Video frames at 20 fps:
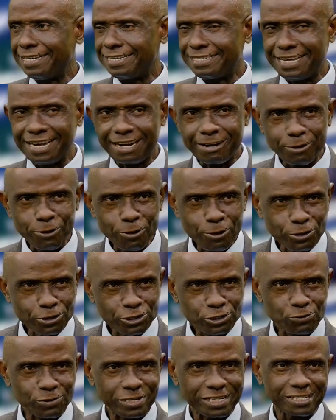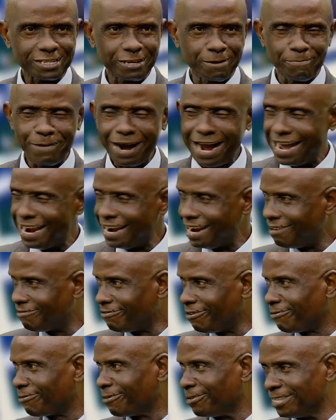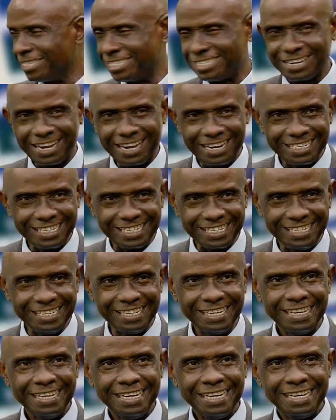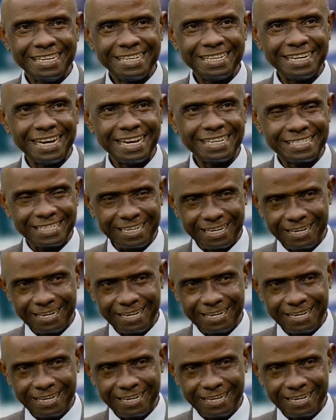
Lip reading: take loans with some high level of conditionality that